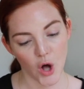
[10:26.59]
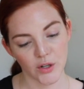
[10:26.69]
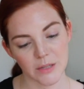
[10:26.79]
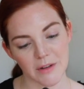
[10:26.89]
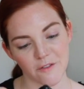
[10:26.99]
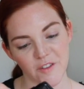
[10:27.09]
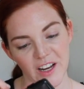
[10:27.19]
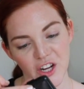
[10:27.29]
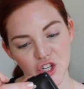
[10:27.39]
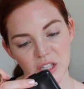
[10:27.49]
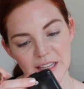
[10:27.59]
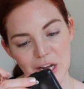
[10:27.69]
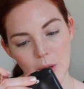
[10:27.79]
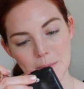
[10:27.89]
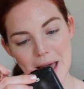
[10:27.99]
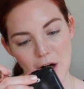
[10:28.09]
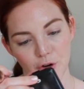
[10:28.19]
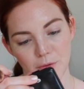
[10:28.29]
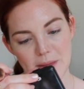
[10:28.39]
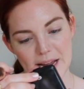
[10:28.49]
Ultimate Finish Liquid
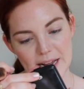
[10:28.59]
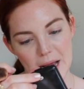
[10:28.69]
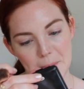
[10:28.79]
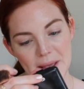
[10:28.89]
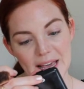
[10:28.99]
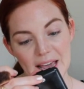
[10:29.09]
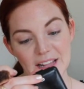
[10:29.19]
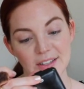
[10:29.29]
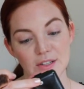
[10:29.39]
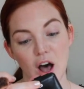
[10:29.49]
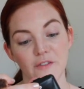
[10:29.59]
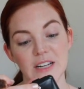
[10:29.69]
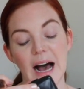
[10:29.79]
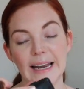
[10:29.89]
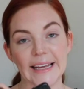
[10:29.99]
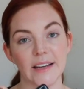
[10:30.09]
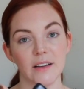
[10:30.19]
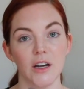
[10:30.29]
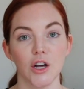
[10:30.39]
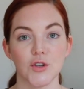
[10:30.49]
Powder Makeup in Soft
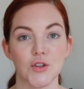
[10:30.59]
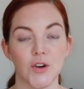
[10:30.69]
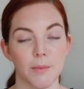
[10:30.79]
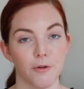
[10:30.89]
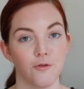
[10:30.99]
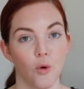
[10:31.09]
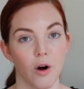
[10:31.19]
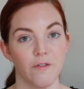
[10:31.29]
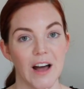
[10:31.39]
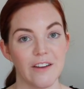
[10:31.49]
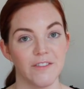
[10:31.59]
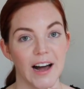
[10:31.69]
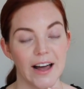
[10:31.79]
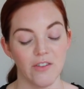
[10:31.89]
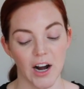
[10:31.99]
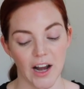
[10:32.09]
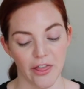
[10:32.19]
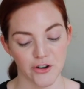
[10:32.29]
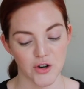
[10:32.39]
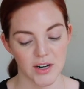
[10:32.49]
Honey. So number 455, got it
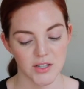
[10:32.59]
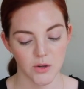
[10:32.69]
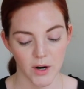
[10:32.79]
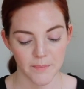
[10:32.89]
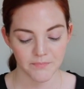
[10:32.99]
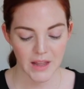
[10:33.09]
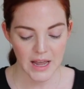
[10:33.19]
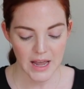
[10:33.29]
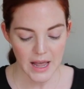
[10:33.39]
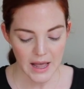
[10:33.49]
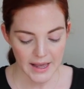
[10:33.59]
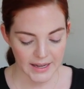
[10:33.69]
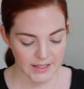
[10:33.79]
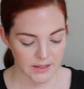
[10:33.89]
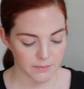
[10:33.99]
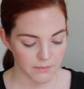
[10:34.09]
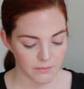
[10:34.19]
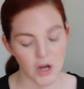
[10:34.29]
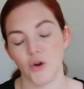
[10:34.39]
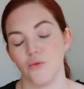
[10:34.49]
at the drugstore. It's
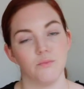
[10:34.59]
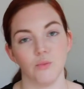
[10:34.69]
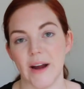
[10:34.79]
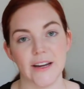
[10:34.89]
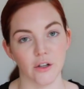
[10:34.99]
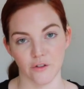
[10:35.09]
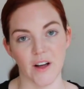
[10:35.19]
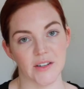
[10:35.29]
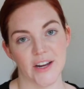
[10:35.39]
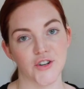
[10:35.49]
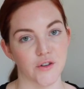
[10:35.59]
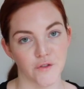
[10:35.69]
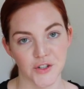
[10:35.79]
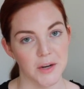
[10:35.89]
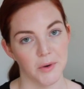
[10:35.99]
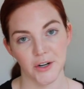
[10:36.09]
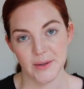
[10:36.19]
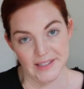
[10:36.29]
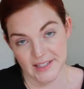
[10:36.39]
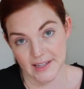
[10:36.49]
a regular foundation for someone who
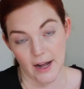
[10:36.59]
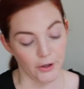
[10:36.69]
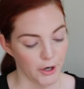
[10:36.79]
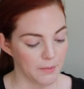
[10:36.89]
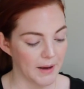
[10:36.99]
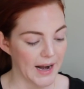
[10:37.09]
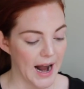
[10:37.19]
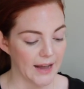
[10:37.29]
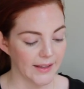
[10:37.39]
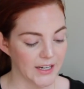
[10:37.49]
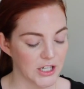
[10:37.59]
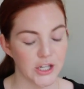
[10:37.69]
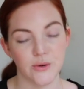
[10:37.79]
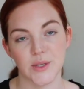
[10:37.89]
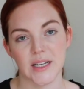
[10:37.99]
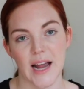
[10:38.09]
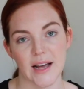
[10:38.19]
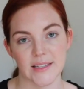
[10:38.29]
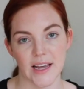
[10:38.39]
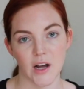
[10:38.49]
is this color, but I like to use it
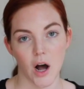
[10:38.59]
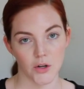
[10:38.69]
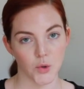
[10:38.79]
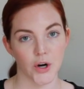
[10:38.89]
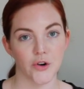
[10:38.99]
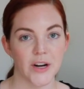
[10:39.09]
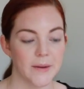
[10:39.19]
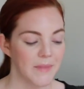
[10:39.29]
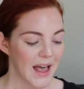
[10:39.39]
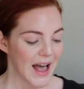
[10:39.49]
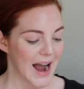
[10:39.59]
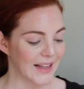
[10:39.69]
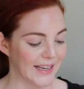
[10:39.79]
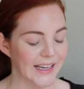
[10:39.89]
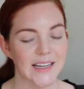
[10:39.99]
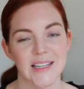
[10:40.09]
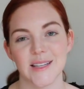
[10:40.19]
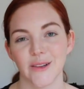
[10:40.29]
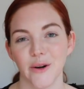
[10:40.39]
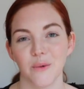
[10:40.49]
as a contour cream. I like it because it's
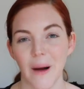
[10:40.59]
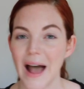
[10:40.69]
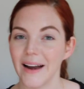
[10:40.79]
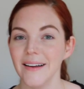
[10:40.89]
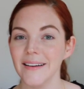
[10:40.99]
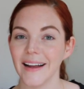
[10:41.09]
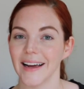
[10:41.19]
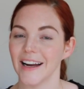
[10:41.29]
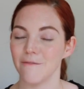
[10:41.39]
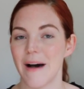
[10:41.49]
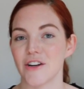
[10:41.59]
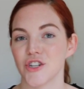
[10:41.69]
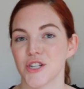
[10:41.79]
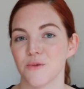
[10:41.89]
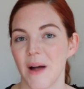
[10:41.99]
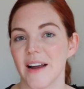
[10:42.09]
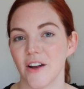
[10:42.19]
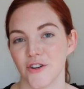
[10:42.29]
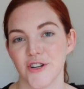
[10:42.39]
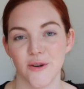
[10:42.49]
a little red and it kind of matches the red
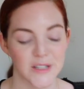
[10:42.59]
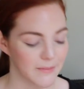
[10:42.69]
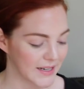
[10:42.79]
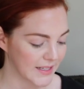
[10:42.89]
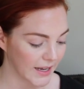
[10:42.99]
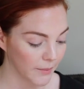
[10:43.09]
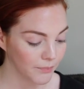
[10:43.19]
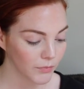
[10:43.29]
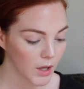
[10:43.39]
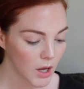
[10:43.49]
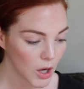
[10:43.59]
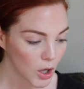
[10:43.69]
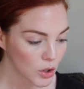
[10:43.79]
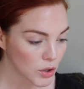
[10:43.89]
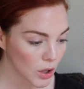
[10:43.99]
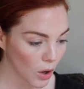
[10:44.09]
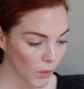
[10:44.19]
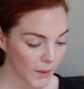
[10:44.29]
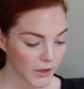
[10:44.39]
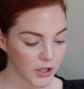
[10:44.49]
undertones in my skin. So
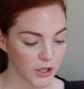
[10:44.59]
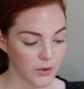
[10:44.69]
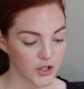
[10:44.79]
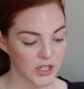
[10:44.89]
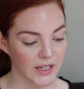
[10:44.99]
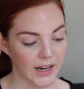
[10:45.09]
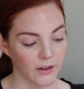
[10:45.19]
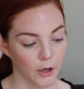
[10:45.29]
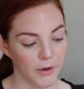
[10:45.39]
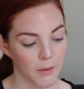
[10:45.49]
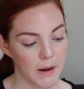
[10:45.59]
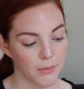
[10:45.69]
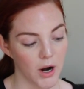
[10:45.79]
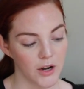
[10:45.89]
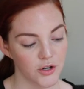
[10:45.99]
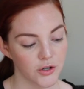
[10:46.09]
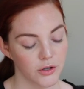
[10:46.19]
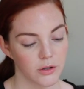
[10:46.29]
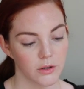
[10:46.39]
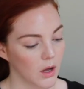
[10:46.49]
what I'm going to do is just get a little bit on my
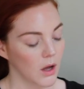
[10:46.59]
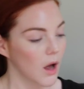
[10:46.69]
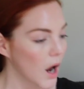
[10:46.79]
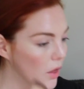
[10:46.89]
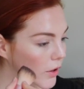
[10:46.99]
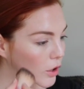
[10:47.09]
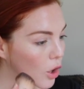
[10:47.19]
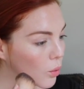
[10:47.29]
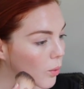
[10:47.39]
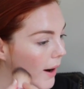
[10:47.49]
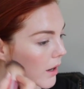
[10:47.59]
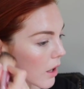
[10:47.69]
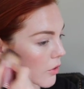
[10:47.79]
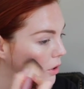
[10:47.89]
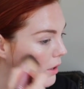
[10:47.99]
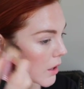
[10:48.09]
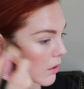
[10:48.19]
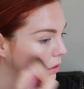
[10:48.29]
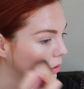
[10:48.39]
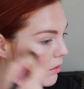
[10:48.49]
brush and then go right underneath